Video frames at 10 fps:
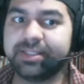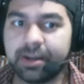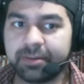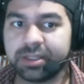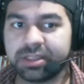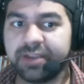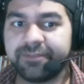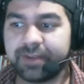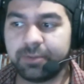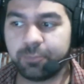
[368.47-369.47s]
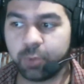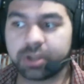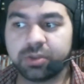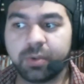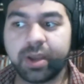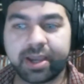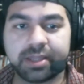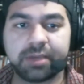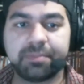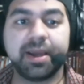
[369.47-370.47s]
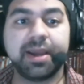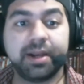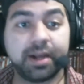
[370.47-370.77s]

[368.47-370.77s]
I'm going to see if it works the way as I planned,